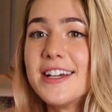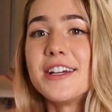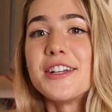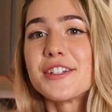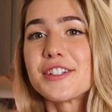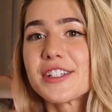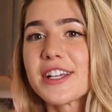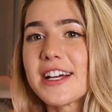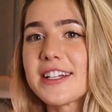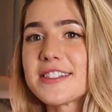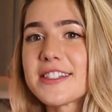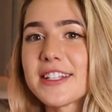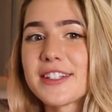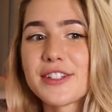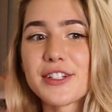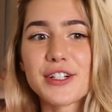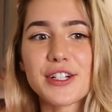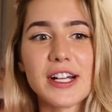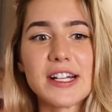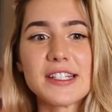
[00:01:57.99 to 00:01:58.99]
She has like
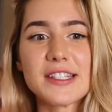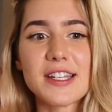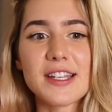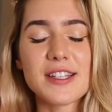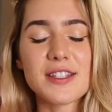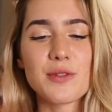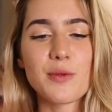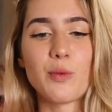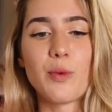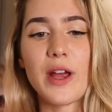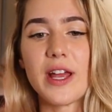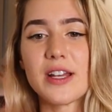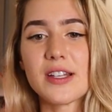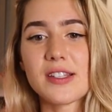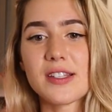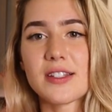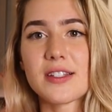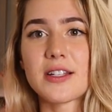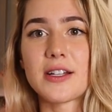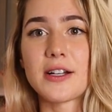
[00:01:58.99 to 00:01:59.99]
the craziest waist